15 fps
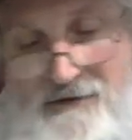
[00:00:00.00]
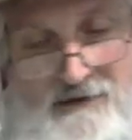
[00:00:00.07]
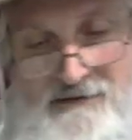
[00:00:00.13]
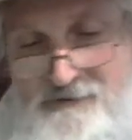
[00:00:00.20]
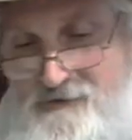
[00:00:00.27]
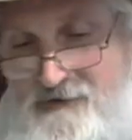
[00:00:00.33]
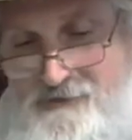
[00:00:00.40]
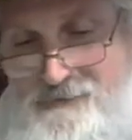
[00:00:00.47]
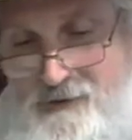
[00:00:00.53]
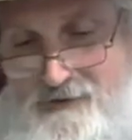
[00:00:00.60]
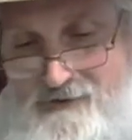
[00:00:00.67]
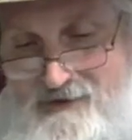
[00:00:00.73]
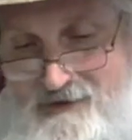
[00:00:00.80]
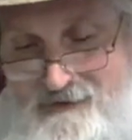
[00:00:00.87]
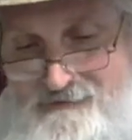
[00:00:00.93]
not the firstborn
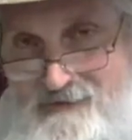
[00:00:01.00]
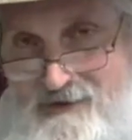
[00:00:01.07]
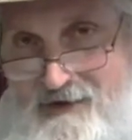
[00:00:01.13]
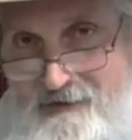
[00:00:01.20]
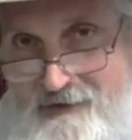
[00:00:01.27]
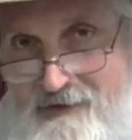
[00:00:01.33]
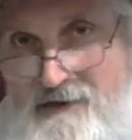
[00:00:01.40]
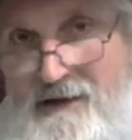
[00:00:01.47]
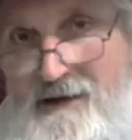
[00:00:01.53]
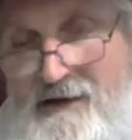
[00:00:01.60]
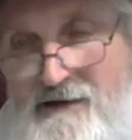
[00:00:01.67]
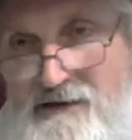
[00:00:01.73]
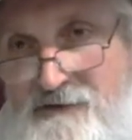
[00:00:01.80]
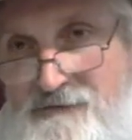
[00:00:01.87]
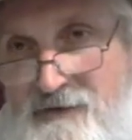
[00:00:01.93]
son of the father,
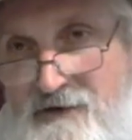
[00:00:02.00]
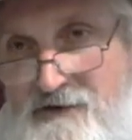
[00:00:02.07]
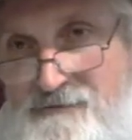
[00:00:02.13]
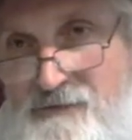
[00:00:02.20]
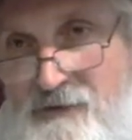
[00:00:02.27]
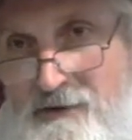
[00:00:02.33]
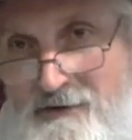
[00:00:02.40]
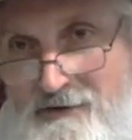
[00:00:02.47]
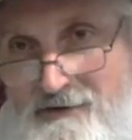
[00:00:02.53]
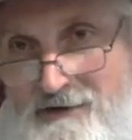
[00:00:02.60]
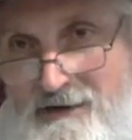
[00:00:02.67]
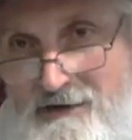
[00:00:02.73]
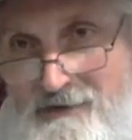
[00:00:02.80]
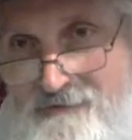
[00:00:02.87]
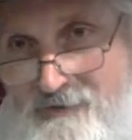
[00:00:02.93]
it's the firstborn
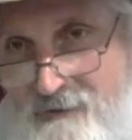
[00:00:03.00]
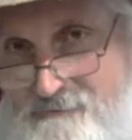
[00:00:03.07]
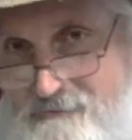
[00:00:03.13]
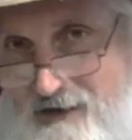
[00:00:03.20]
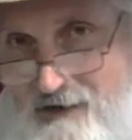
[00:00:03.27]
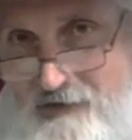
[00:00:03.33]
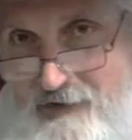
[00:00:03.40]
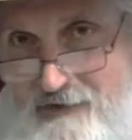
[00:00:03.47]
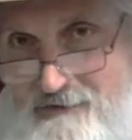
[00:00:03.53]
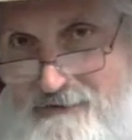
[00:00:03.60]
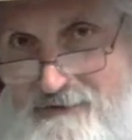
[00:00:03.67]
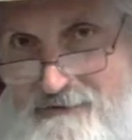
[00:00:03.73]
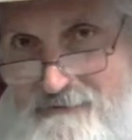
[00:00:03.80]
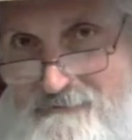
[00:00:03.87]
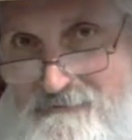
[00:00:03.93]
son of the mother.
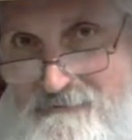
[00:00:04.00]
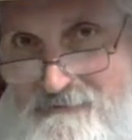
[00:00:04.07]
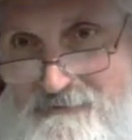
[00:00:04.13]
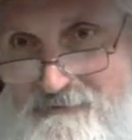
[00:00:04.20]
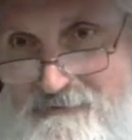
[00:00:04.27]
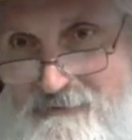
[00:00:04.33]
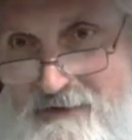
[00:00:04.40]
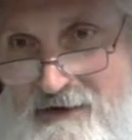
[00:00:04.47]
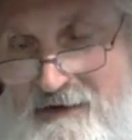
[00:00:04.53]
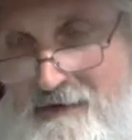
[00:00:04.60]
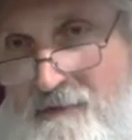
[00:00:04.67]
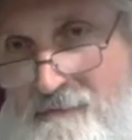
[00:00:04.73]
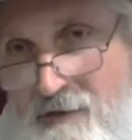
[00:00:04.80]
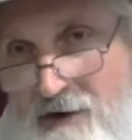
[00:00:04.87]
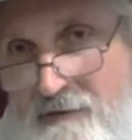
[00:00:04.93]

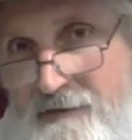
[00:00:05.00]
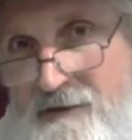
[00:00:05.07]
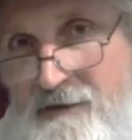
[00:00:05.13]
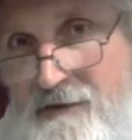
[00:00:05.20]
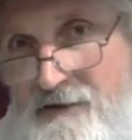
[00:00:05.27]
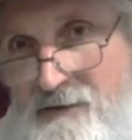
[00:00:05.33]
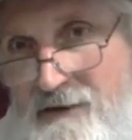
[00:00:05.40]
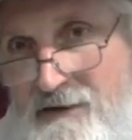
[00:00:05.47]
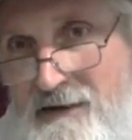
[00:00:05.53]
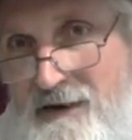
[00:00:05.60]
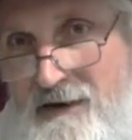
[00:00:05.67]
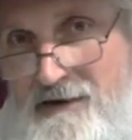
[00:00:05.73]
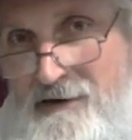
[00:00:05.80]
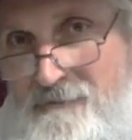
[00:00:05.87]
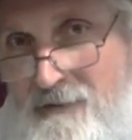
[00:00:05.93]
The mother is where you
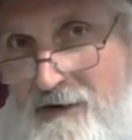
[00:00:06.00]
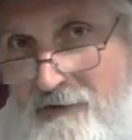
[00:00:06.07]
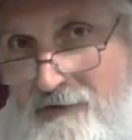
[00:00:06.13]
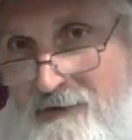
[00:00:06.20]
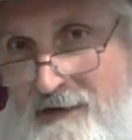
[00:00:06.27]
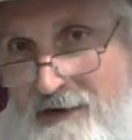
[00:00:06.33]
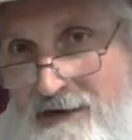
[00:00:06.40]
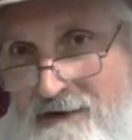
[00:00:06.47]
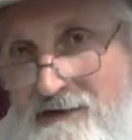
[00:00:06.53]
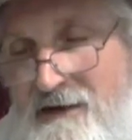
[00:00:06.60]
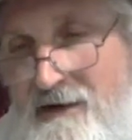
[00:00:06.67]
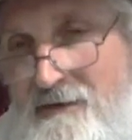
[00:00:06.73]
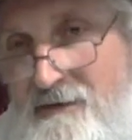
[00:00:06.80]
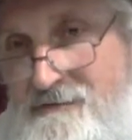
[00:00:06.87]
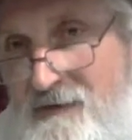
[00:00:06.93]
get your birthright,
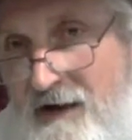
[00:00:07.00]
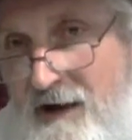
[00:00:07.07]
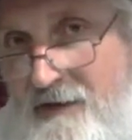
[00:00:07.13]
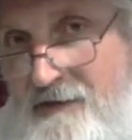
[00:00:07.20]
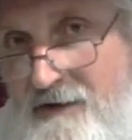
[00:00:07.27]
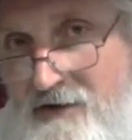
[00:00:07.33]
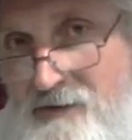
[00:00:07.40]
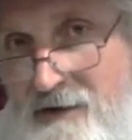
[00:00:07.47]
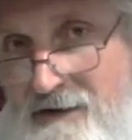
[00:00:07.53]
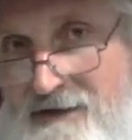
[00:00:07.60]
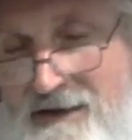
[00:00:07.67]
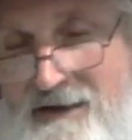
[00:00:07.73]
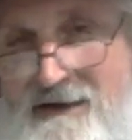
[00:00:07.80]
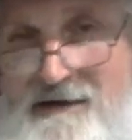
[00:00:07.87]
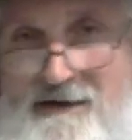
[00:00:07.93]
the father is where
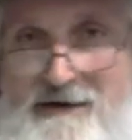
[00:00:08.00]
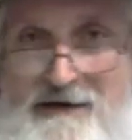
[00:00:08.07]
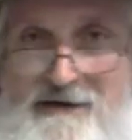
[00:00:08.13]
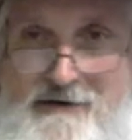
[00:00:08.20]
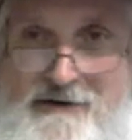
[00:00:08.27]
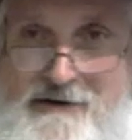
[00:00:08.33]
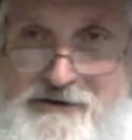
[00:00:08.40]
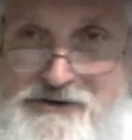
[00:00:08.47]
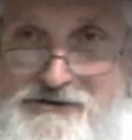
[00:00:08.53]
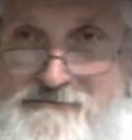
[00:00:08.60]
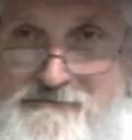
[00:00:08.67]
you get your heritage.